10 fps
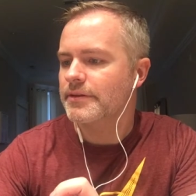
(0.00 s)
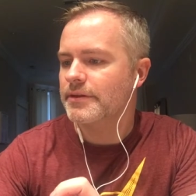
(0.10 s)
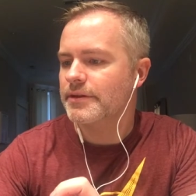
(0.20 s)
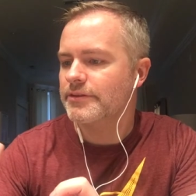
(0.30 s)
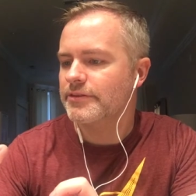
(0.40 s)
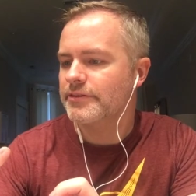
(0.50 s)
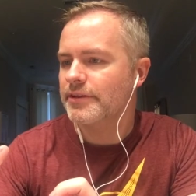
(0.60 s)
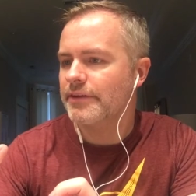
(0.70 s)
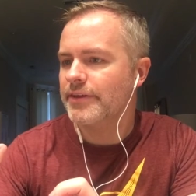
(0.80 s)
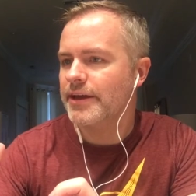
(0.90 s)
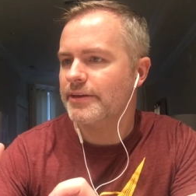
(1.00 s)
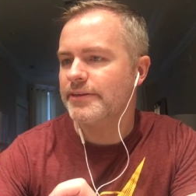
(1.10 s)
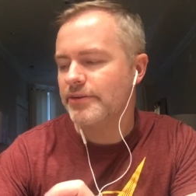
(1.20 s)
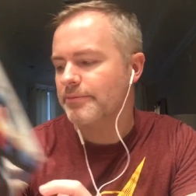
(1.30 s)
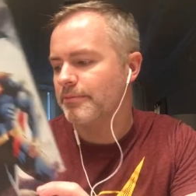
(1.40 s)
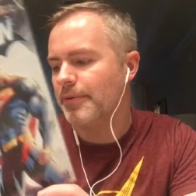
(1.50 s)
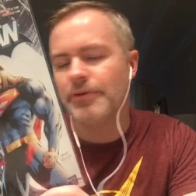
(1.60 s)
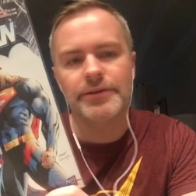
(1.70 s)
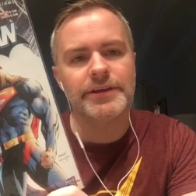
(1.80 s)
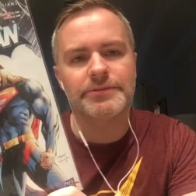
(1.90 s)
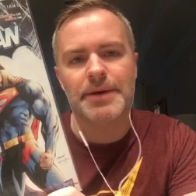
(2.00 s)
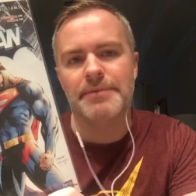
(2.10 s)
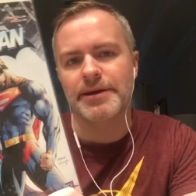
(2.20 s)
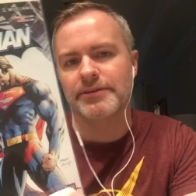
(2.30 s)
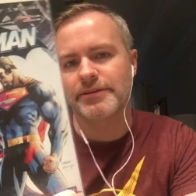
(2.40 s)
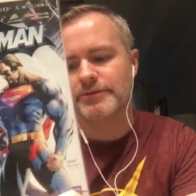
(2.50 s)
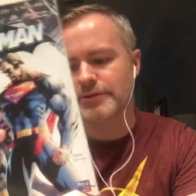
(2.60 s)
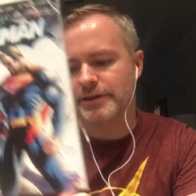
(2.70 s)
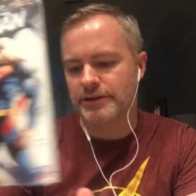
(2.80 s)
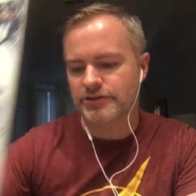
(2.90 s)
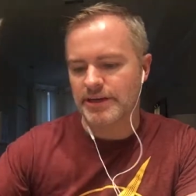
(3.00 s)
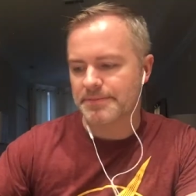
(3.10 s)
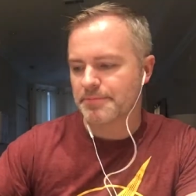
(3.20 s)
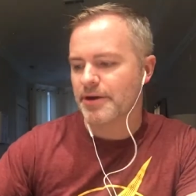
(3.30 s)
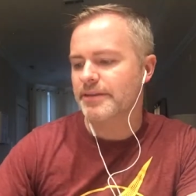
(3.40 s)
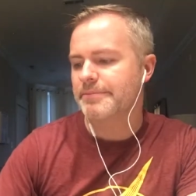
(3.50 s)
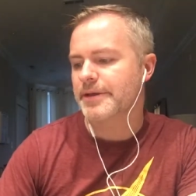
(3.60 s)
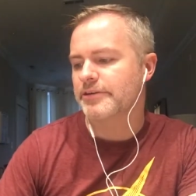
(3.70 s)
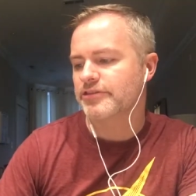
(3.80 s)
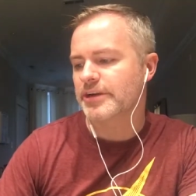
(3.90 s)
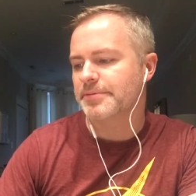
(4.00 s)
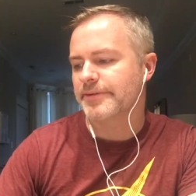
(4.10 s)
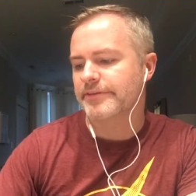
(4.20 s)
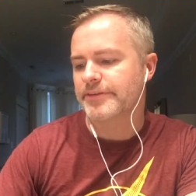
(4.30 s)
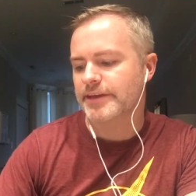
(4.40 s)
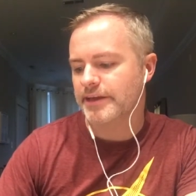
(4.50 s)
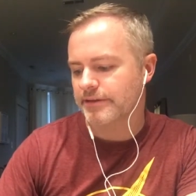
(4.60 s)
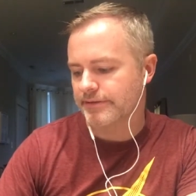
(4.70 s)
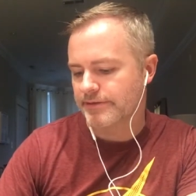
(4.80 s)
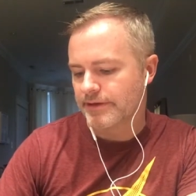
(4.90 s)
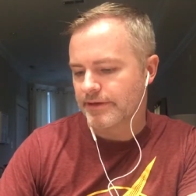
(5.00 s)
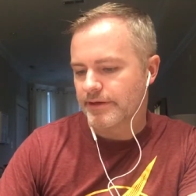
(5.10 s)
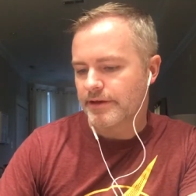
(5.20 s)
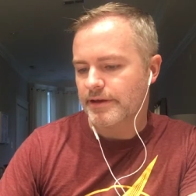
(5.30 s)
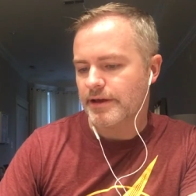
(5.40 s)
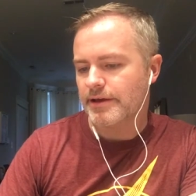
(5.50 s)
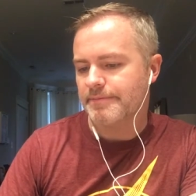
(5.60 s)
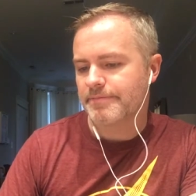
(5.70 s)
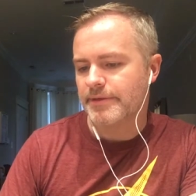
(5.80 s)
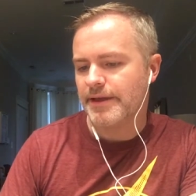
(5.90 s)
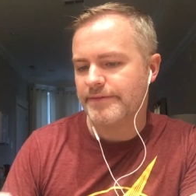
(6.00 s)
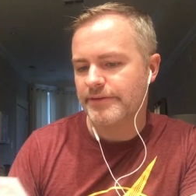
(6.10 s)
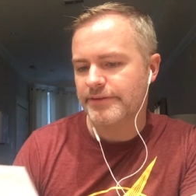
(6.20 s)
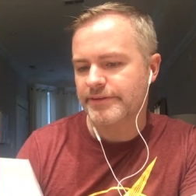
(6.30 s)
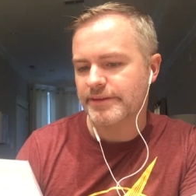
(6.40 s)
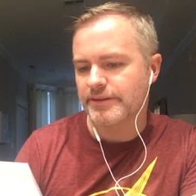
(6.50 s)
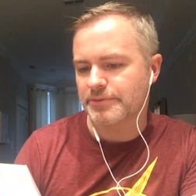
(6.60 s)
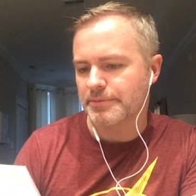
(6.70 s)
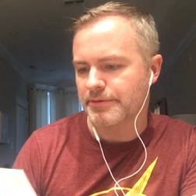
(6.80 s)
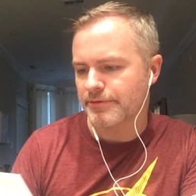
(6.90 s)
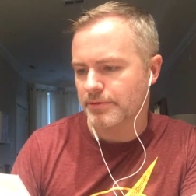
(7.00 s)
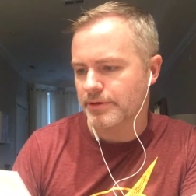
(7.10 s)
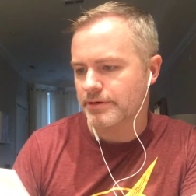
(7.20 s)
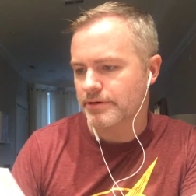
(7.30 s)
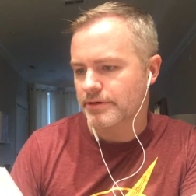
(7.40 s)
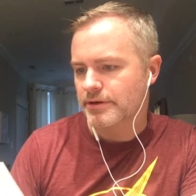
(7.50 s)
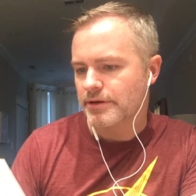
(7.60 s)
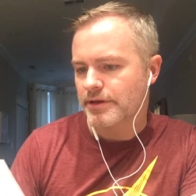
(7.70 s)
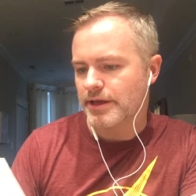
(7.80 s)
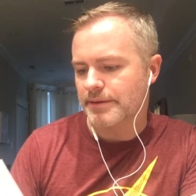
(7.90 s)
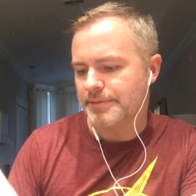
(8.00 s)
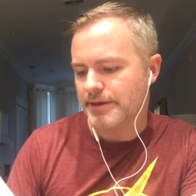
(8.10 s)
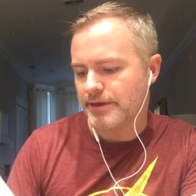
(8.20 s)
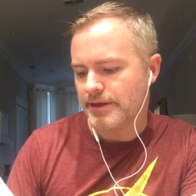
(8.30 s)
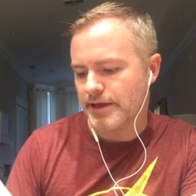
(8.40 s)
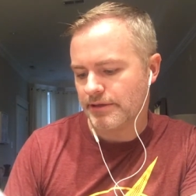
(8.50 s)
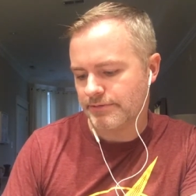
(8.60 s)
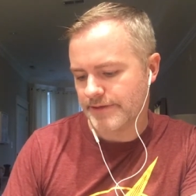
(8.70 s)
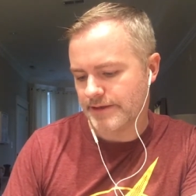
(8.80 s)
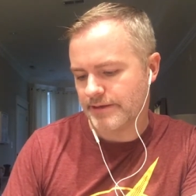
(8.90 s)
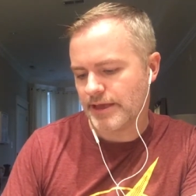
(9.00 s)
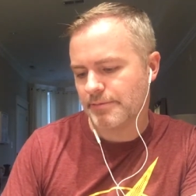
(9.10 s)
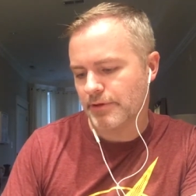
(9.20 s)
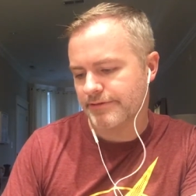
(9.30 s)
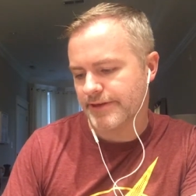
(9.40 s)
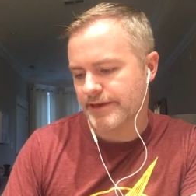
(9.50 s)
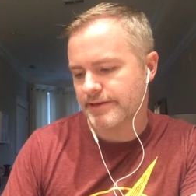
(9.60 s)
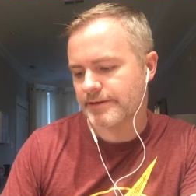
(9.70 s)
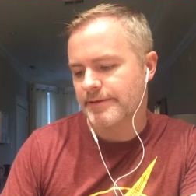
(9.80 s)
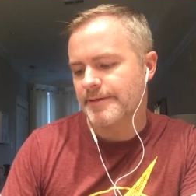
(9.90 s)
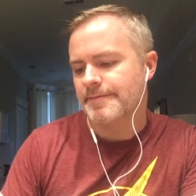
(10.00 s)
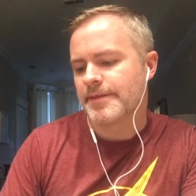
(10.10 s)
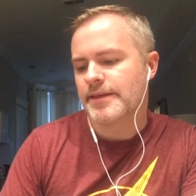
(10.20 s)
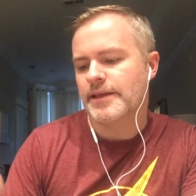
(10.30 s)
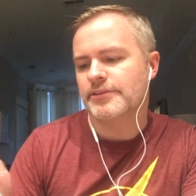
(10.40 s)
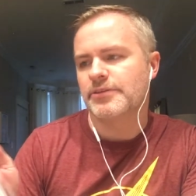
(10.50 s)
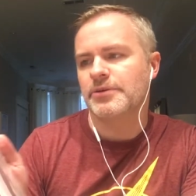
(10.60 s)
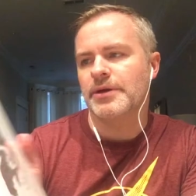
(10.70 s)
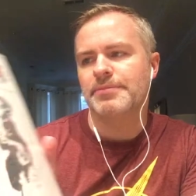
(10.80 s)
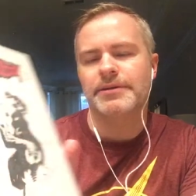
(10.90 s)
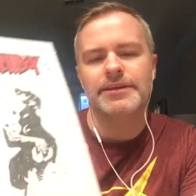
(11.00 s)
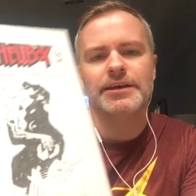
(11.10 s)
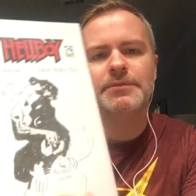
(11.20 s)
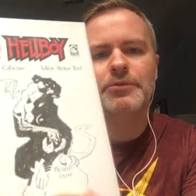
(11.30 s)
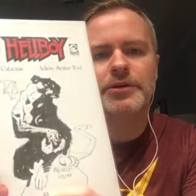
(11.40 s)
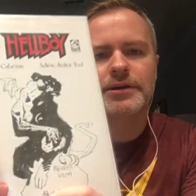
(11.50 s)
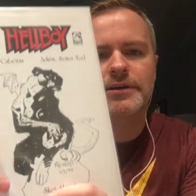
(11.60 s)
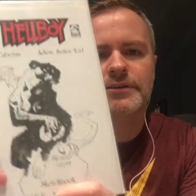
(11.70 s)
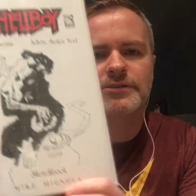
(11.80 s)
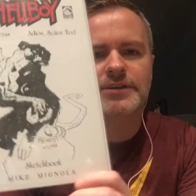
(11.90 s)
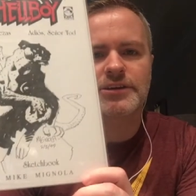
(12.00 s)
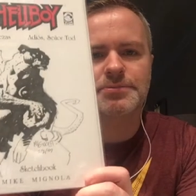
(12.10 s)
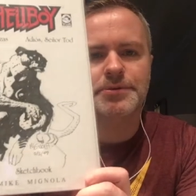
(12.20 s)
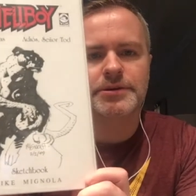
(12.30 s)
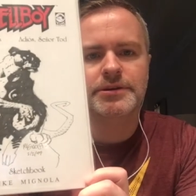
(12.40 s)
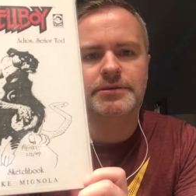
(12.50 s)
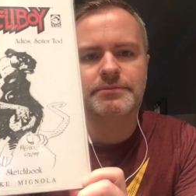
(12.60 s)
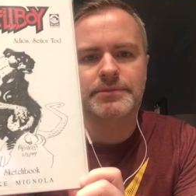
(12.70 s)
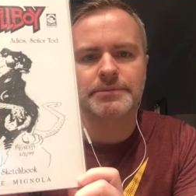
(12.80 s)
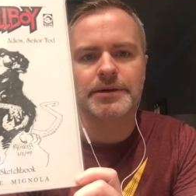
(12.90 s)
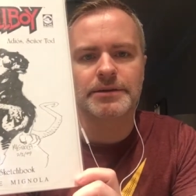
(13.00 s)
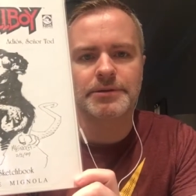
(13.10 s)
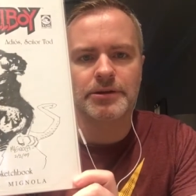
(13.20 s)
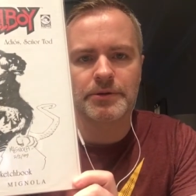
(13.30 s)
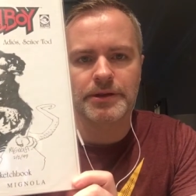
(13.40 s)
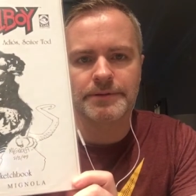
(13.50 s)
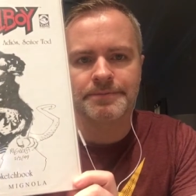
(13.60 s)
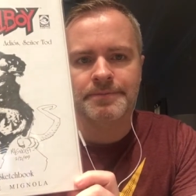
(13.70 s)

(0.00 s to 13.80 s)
I just love that. And both of these Batmans are in really good shape. They're probably the better shape of everything else. I've never seen this one before. And I'm a big Hellboy fan. And so I bought the Hellboy sketchbook, Mike Mignola.